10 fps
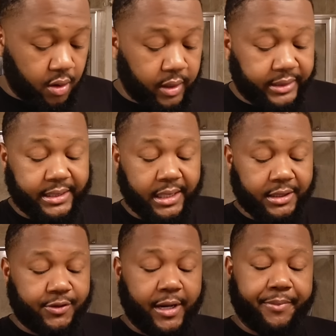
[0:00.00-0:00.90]
a
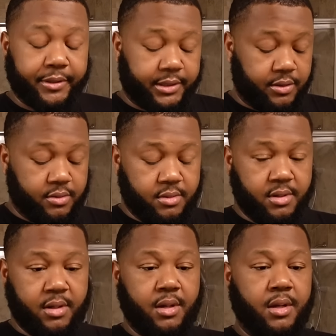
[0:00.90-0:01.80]
tongue scraper
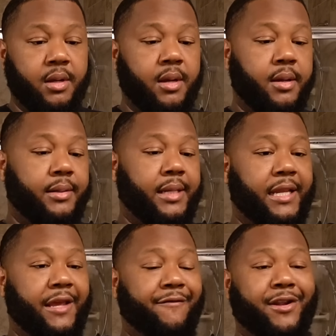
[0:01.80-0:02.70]
too.
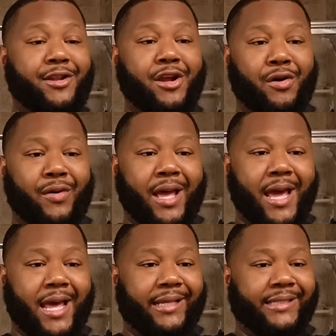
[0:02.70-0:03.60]
Didn't even know it
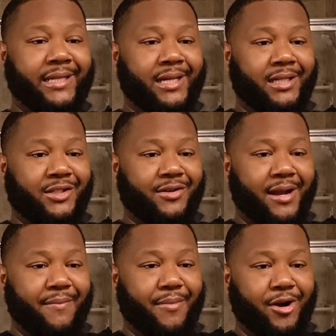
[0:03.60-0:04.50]
had a tongue
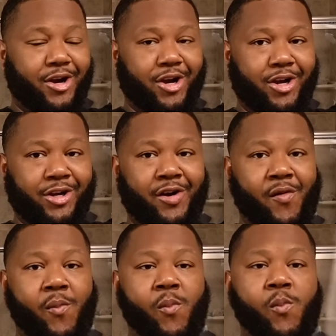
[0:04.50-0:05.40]
scraper.
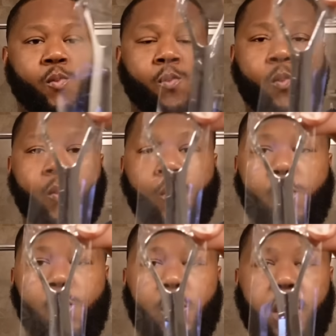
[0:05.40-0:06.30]

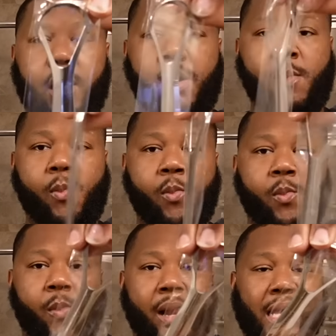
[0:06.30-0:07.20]

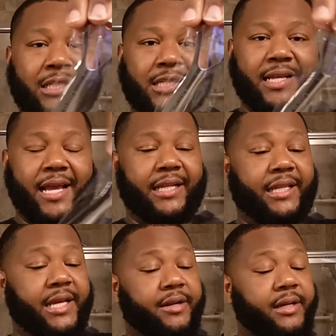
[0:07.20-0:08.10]
Okay. I just ate
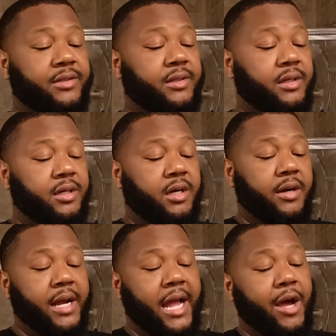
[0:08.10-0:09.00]
dinner not too long ago.
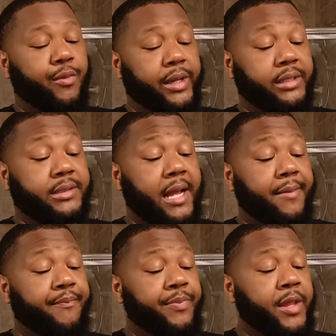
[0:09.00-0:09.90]
I had
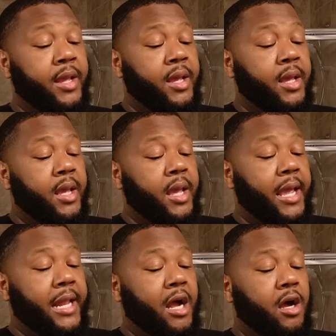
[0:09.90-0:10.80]

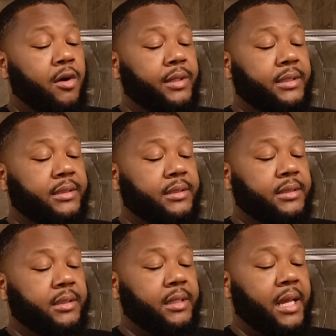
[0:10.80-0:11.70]
Wingstop. And I
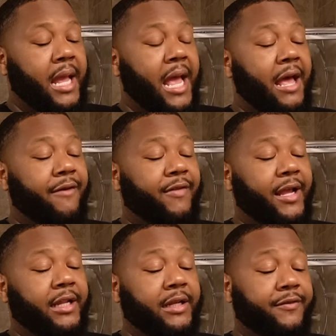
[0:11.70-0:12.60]
always have
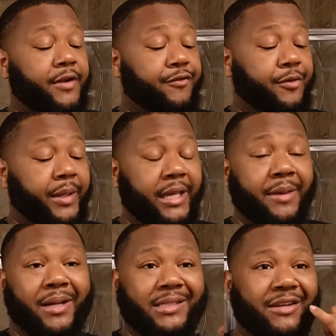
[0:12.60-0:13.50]
like leftover meat in
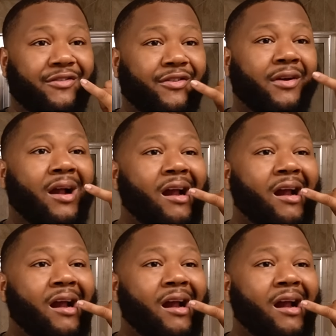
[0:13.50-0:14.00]
my teeth